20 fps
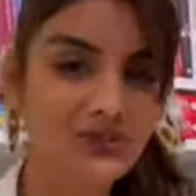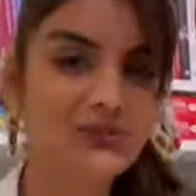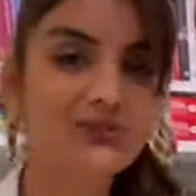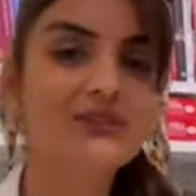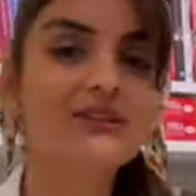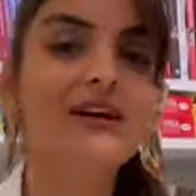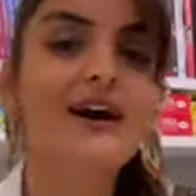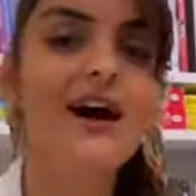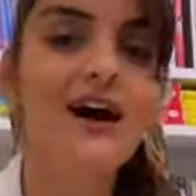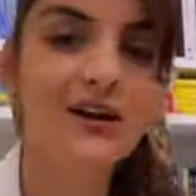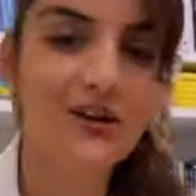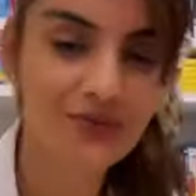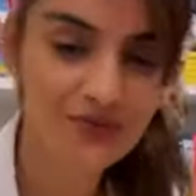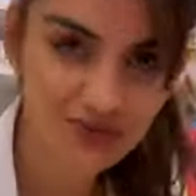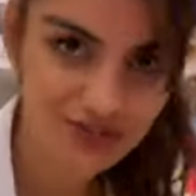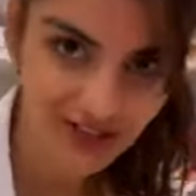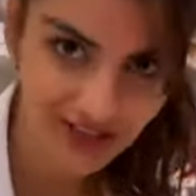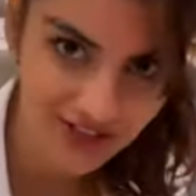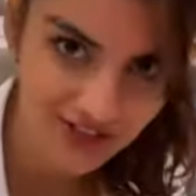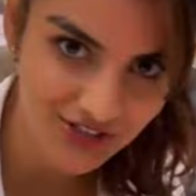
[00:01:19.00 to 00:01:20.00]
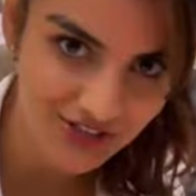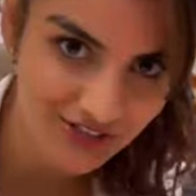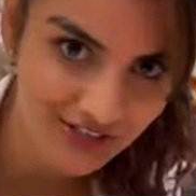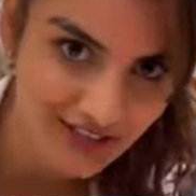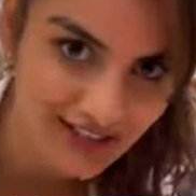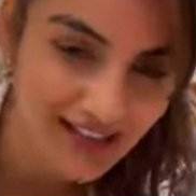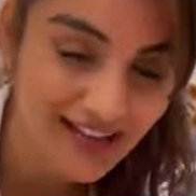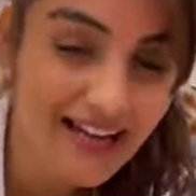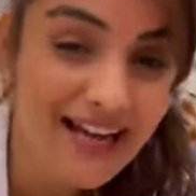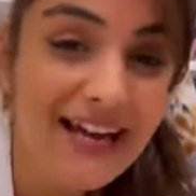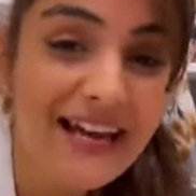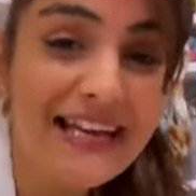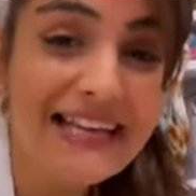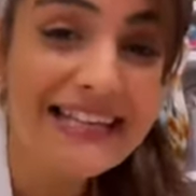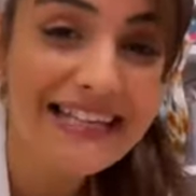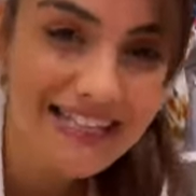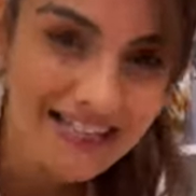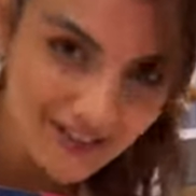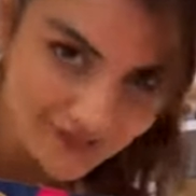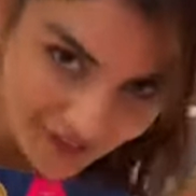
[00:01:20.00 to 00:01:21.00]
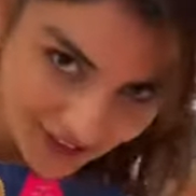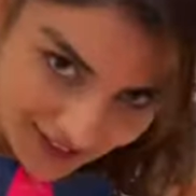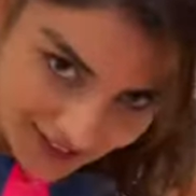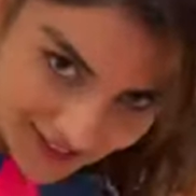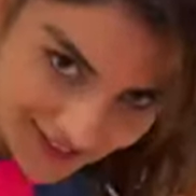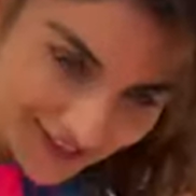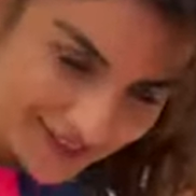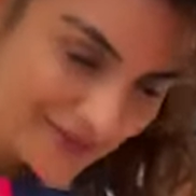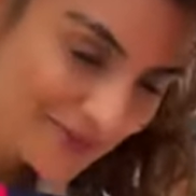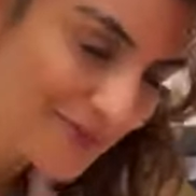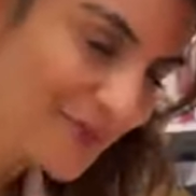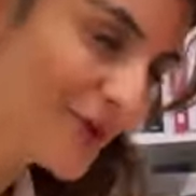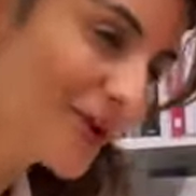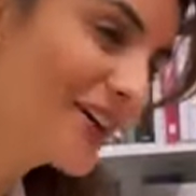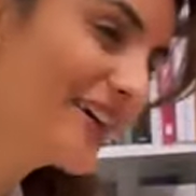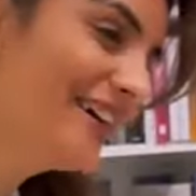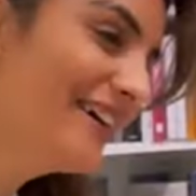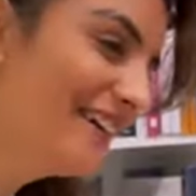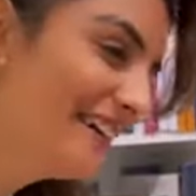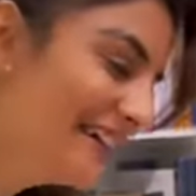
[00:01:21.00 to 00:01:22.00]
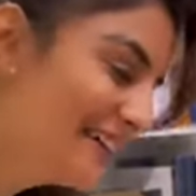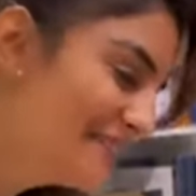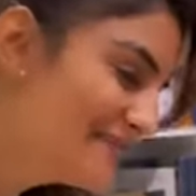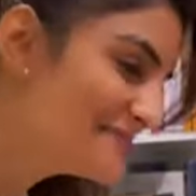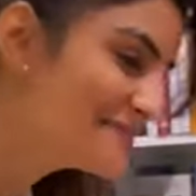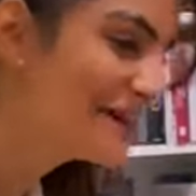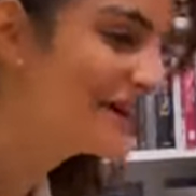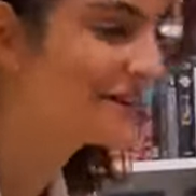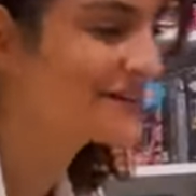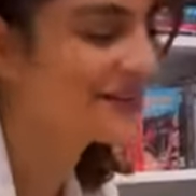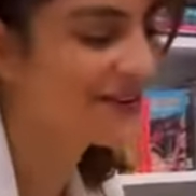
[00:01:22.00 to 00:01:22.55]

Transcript: too. The Art of Seduction, Evil book by